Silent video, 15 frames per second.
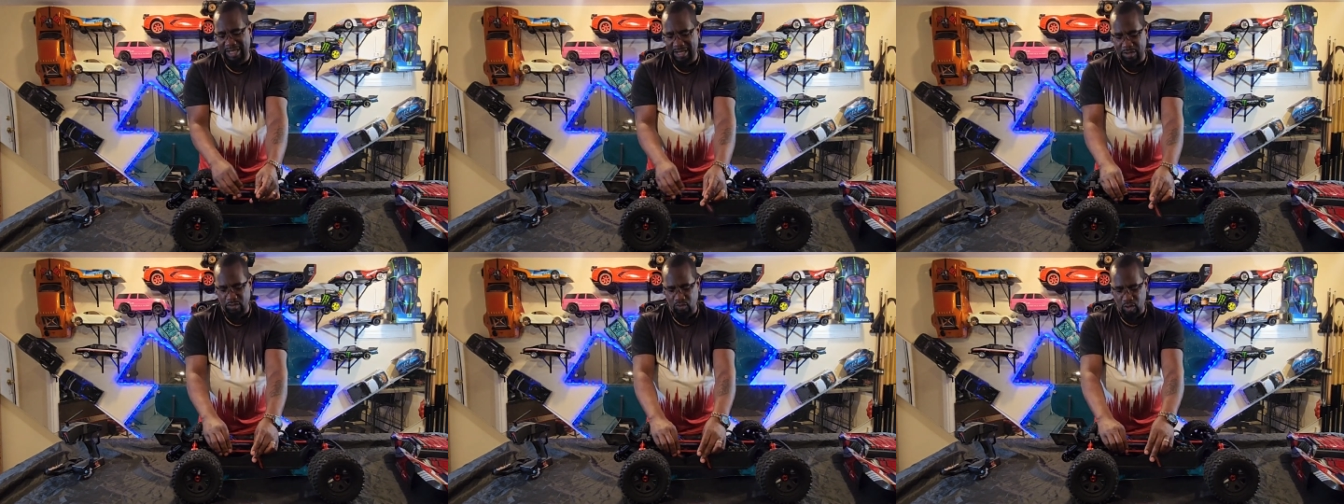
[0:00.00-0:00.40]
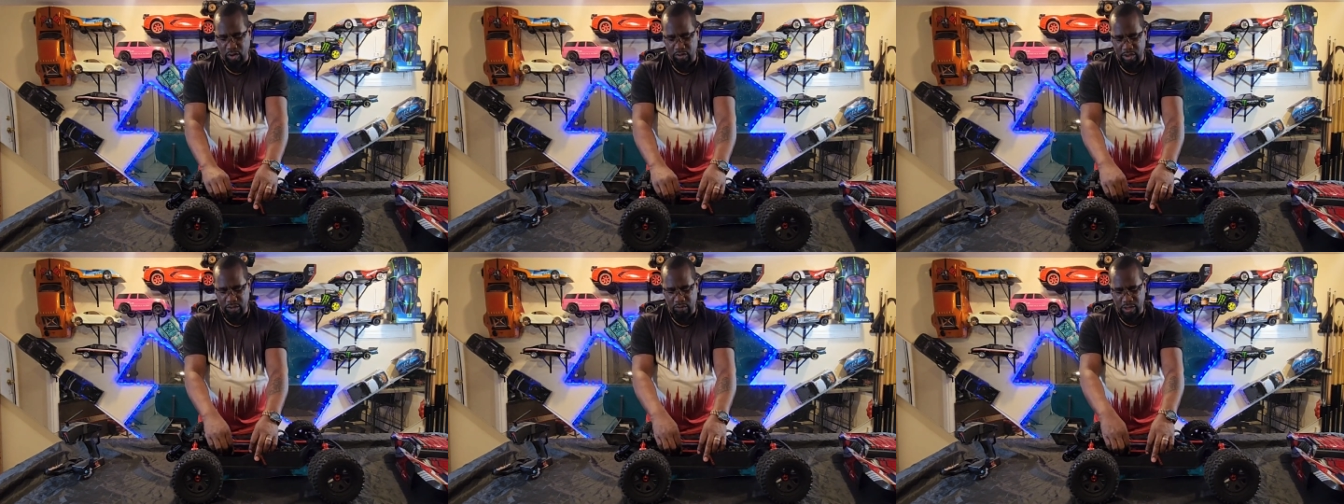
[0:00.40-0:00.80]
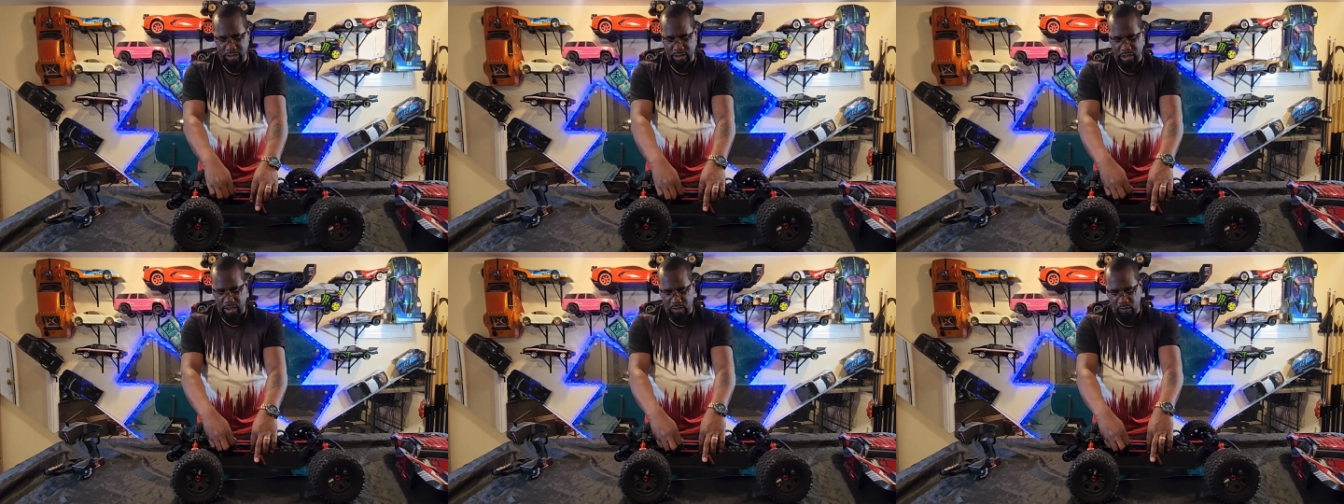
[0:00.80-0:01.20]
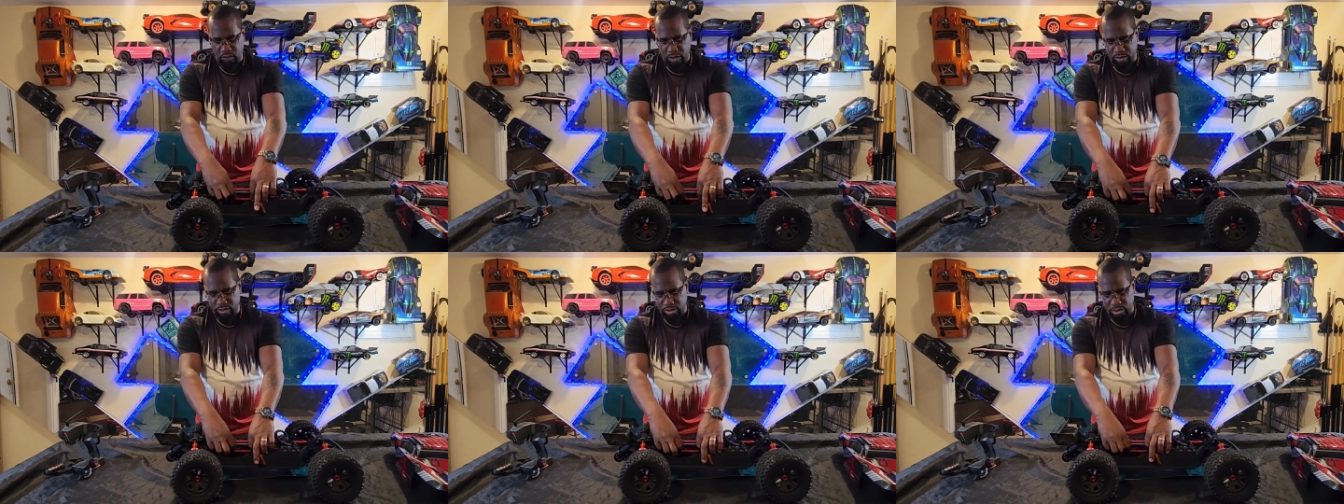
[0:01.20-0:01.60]
didn't work. It wasn't going to
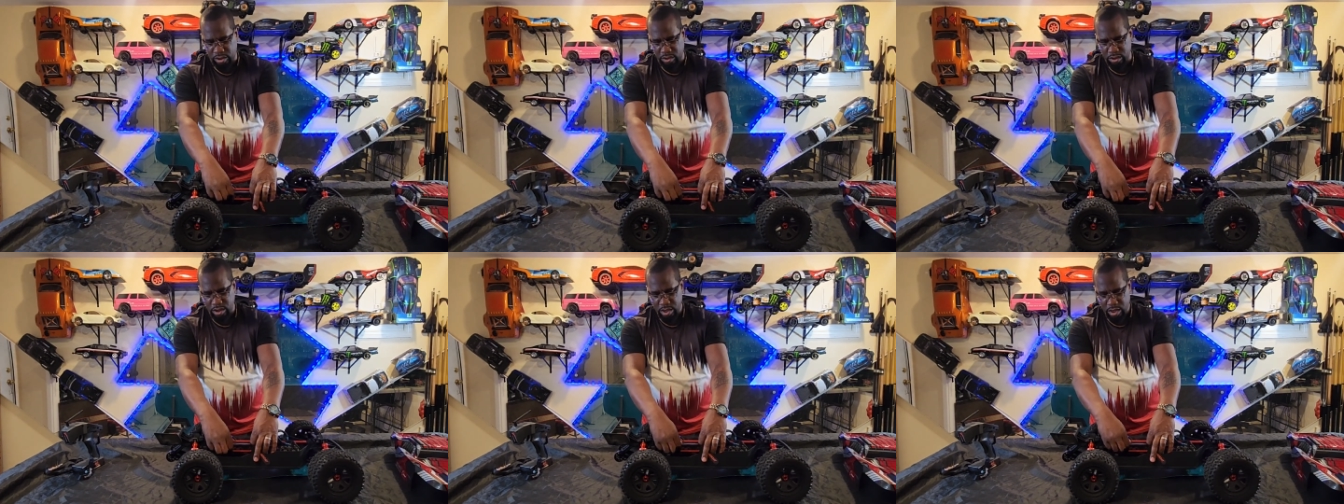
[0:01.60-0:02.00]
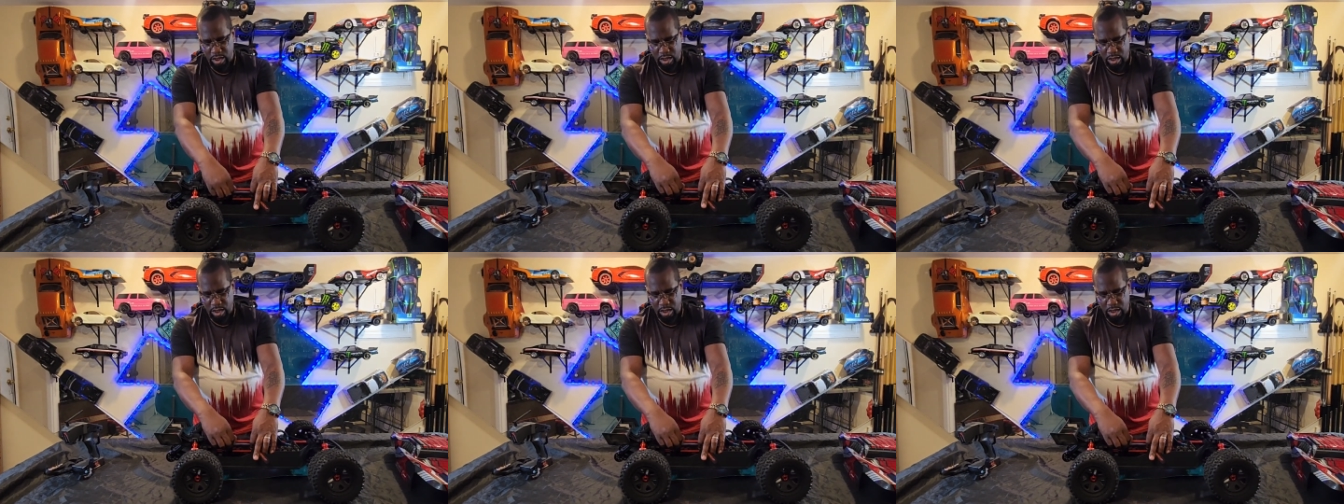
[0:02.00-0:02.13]
work. So